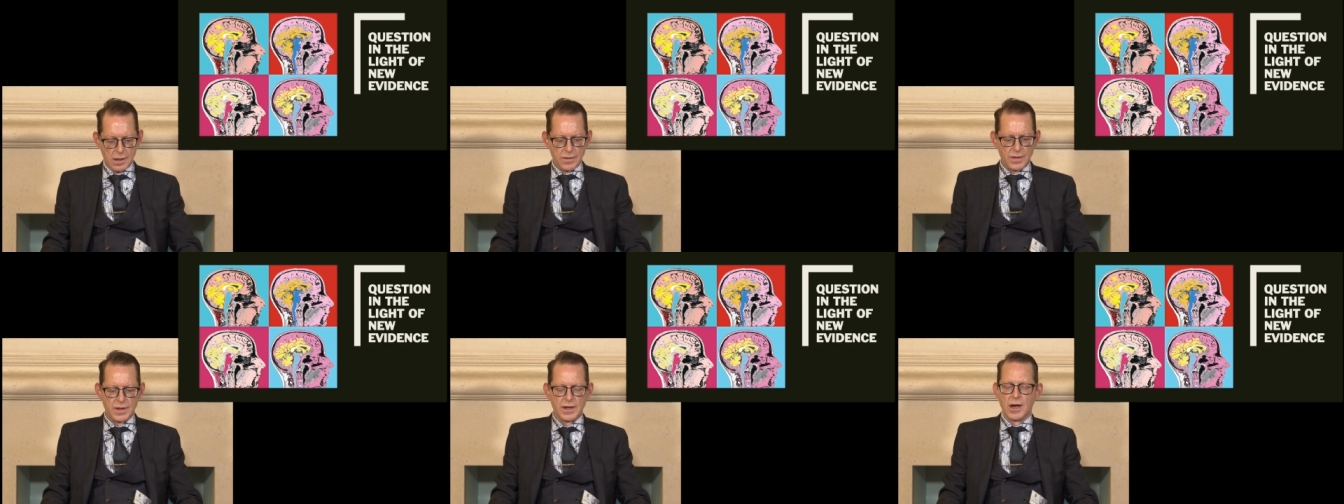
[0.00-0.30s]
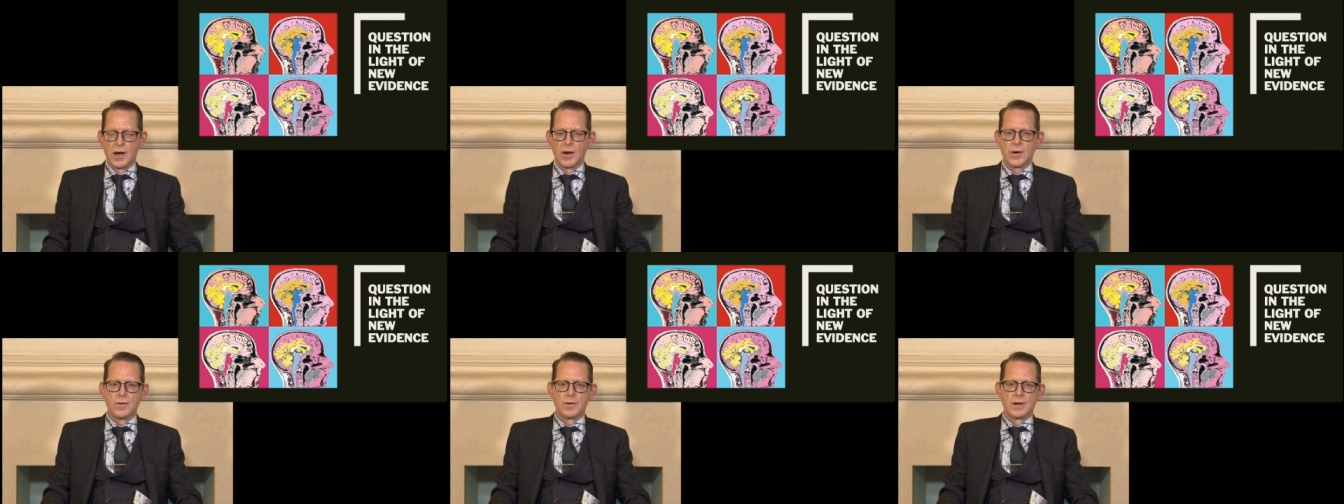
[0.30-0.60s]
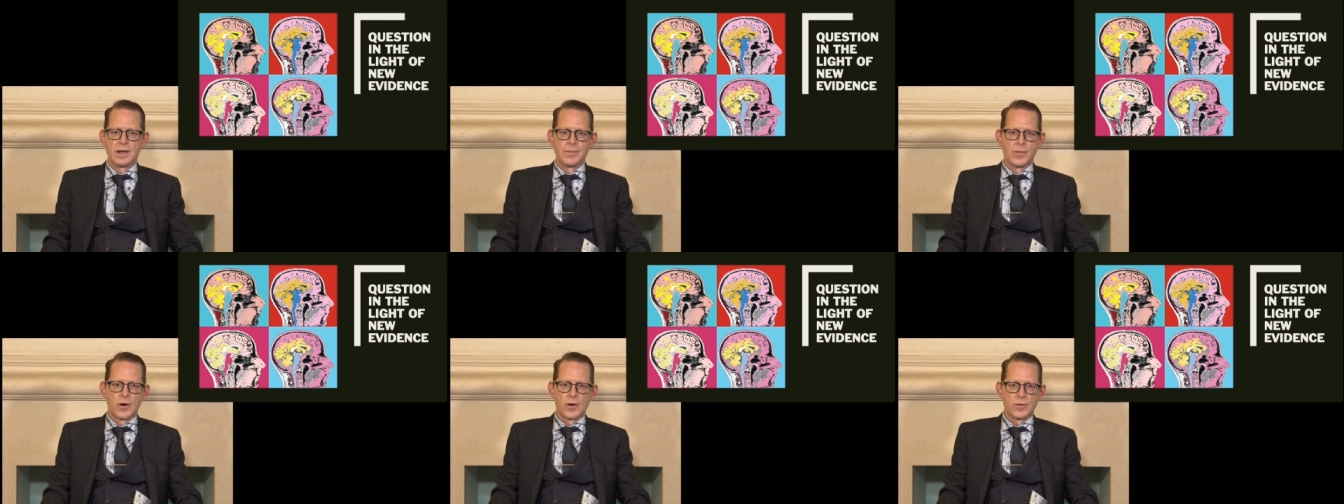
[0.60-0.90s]
the
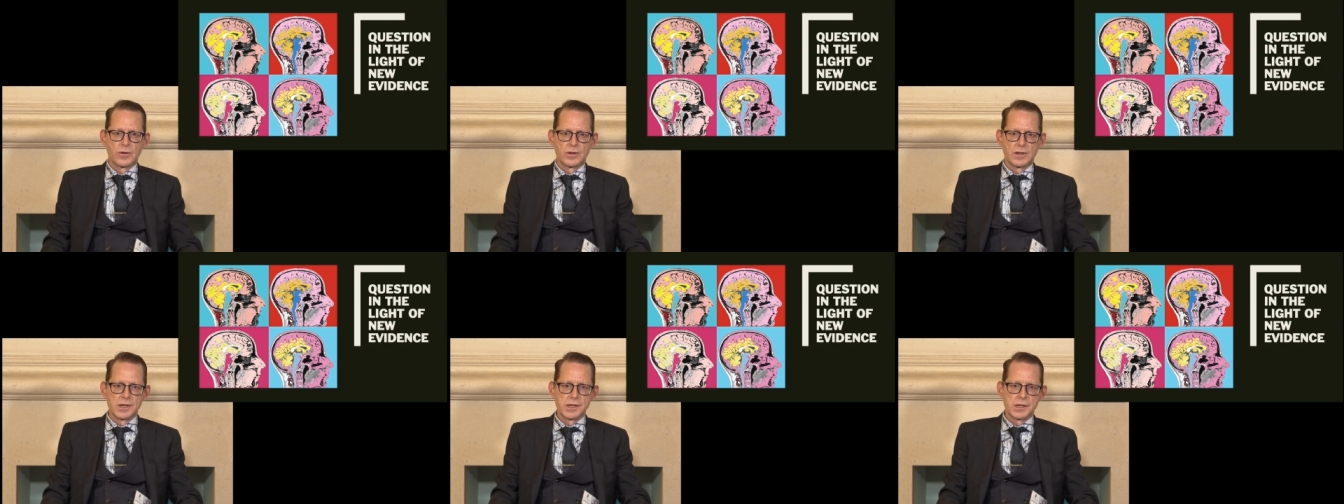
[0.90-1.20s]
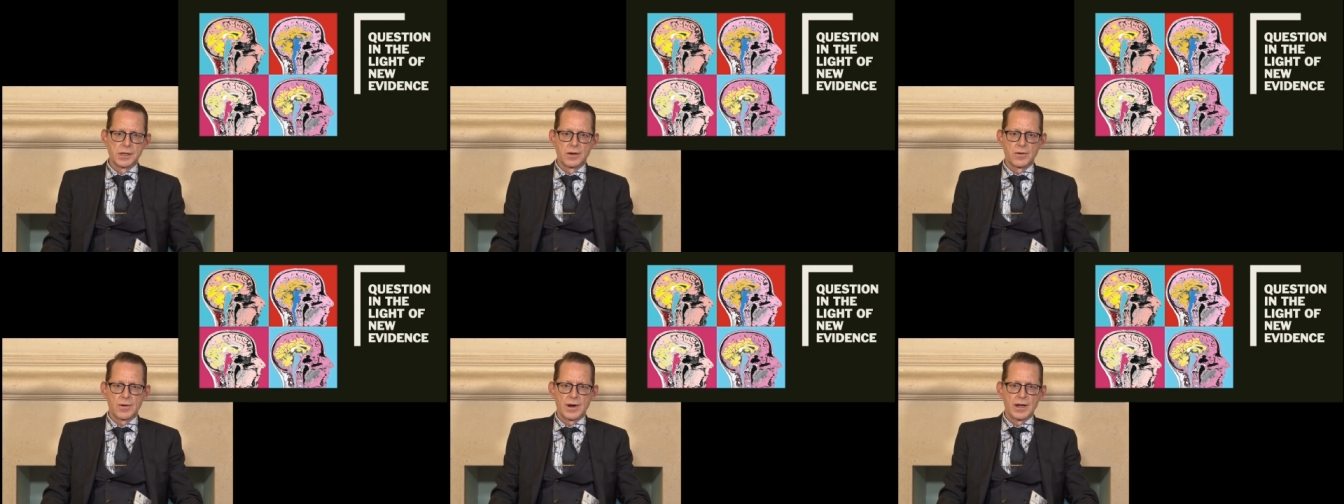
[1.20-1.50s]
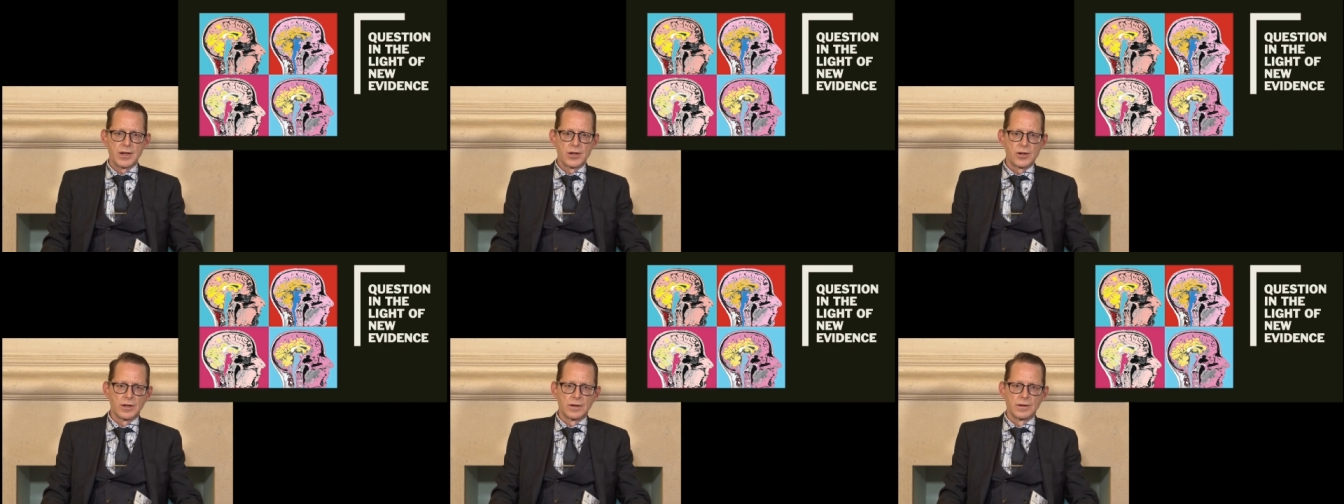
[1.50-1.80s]
only moral
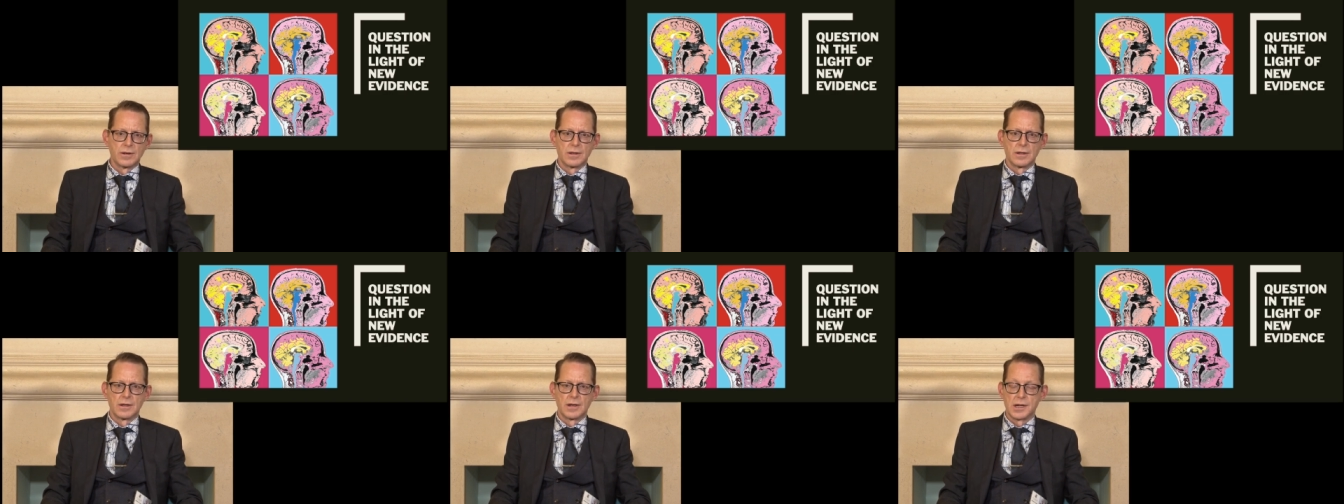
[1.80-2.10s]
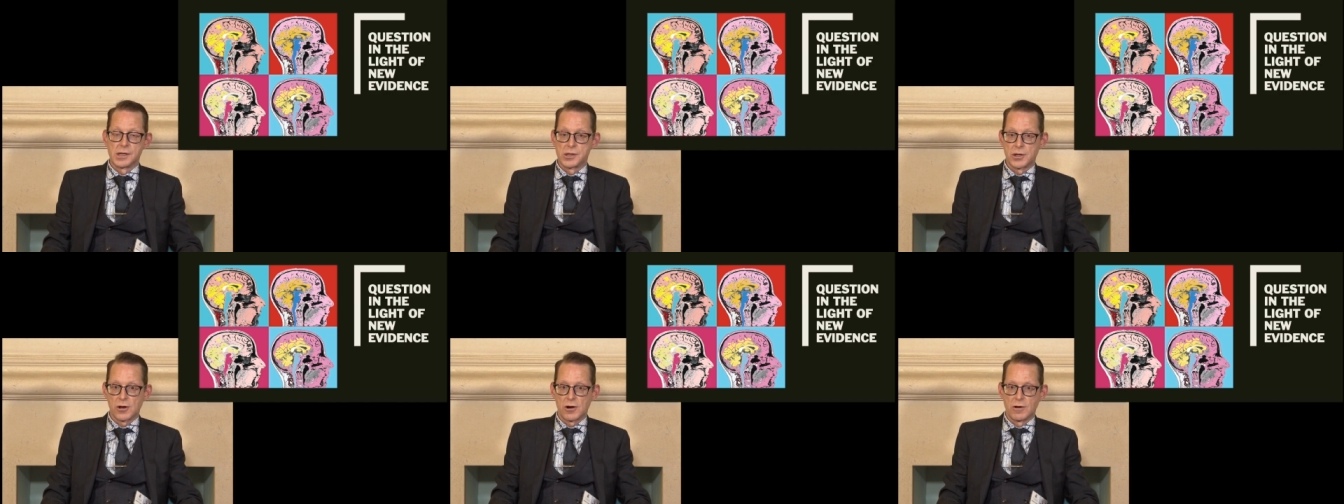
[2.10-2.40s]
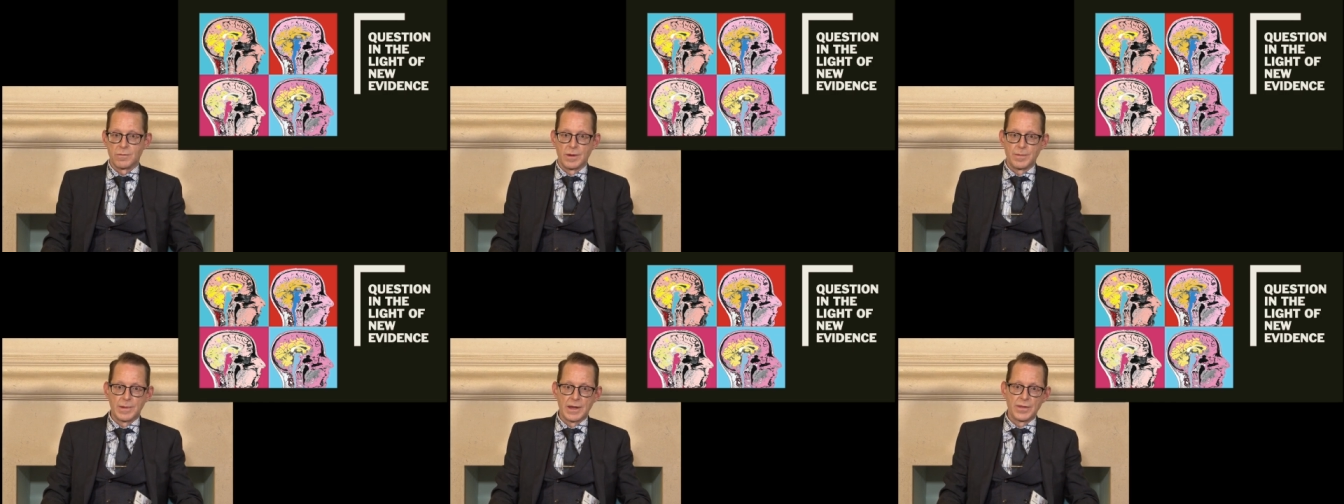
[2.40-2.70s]
consideration, as
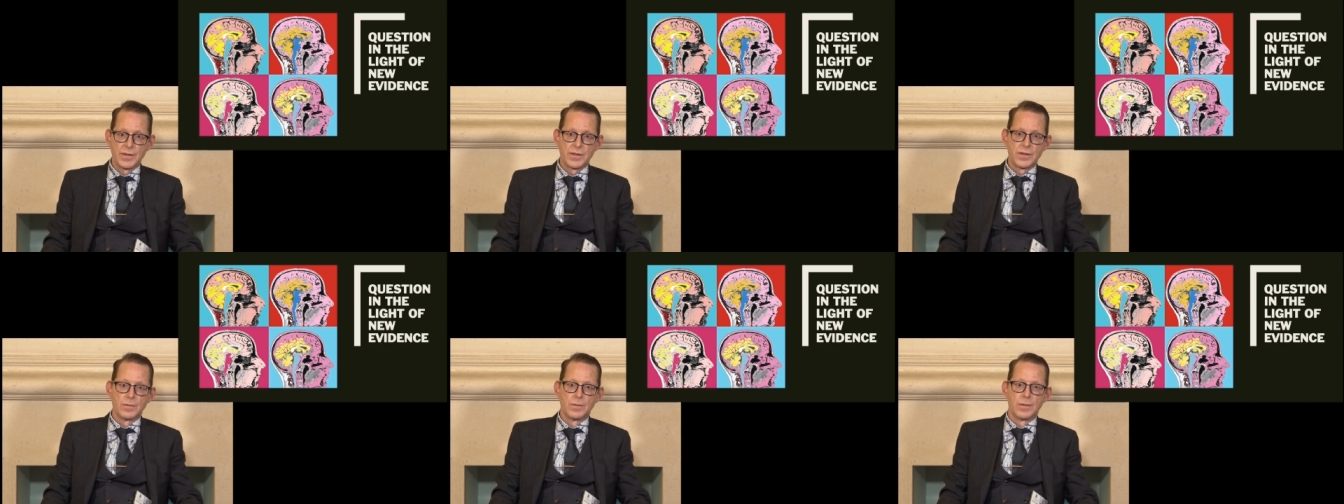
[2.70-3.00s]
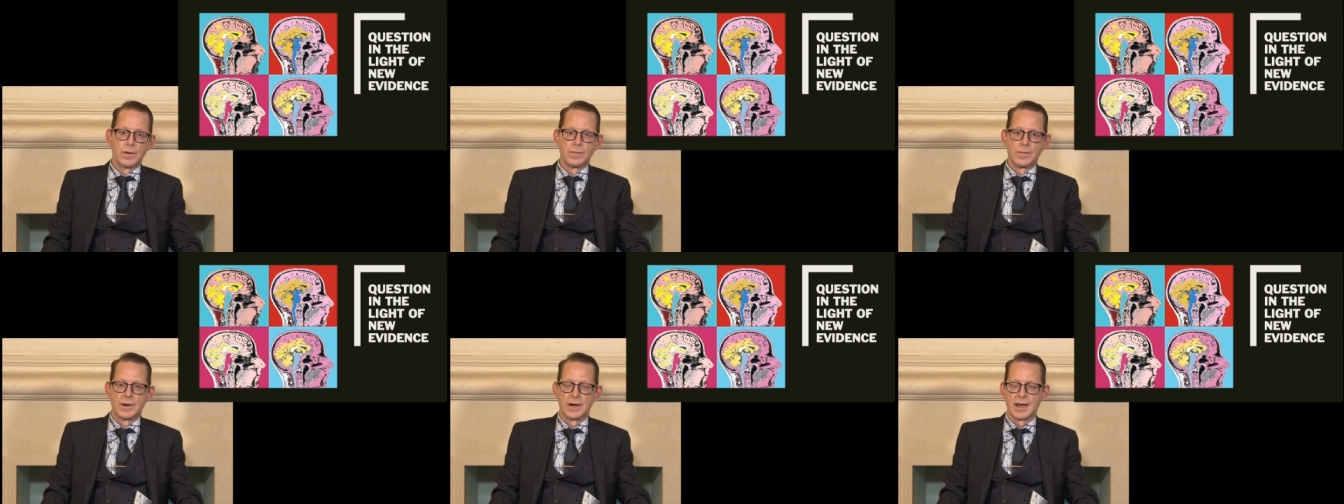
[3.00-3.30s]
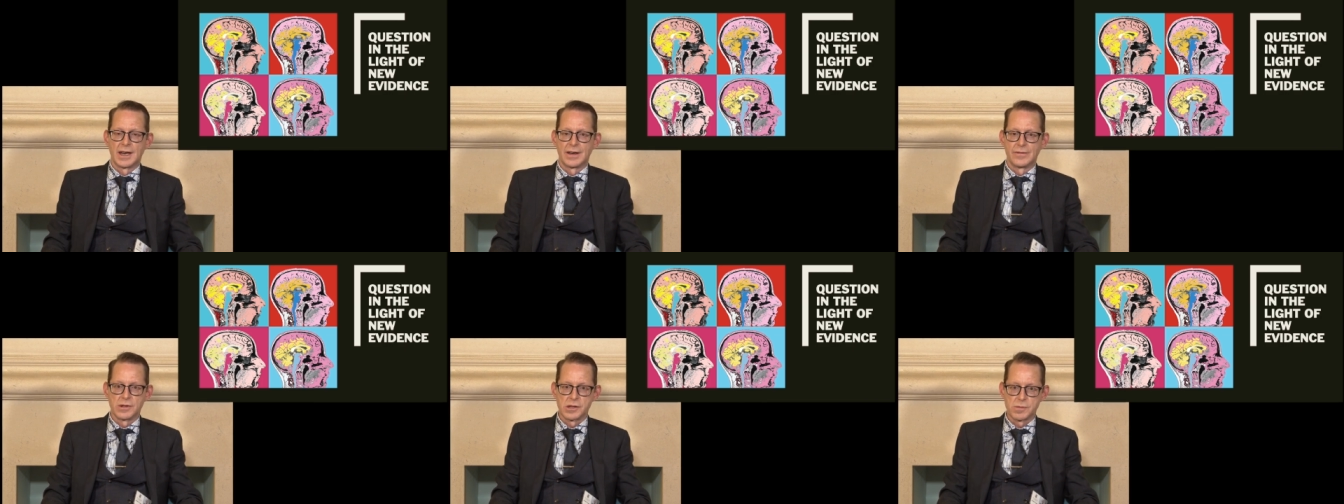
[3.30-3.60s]
Jeremy Bentham might
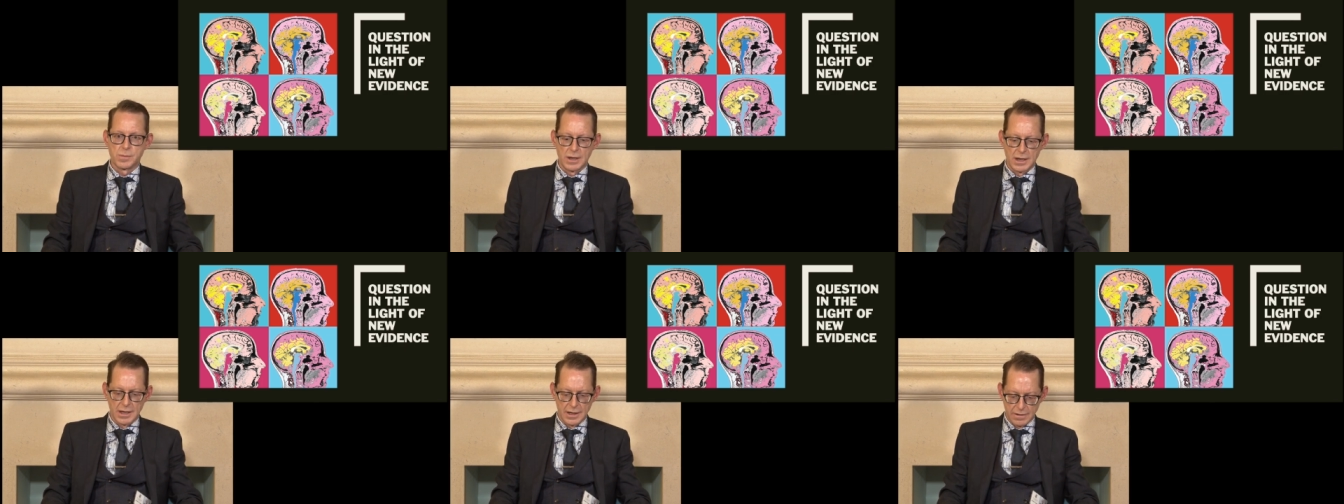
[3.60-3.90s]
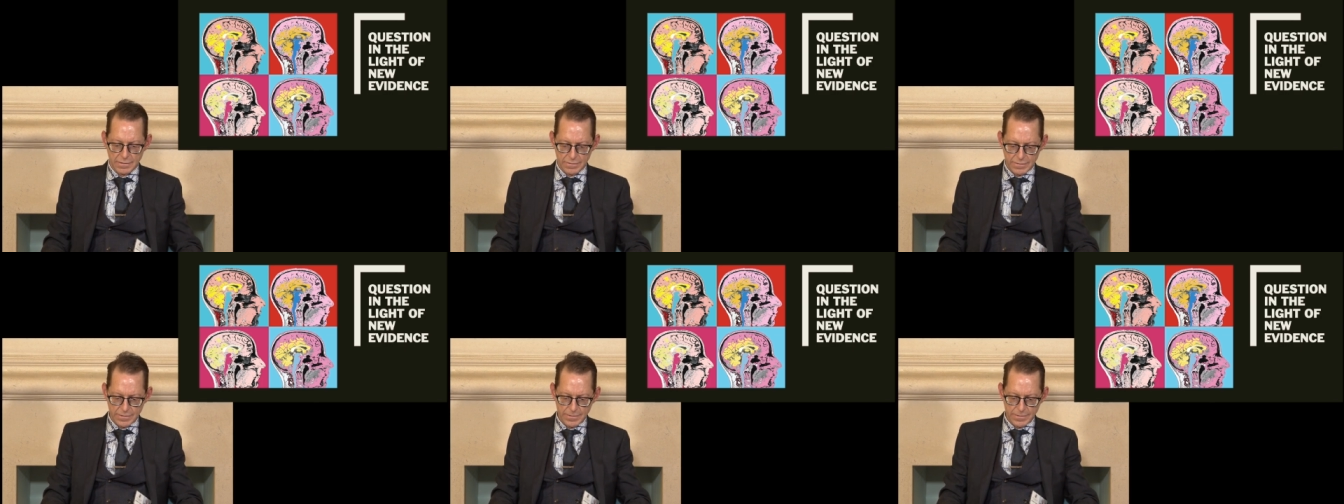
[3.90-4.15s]
have us believe?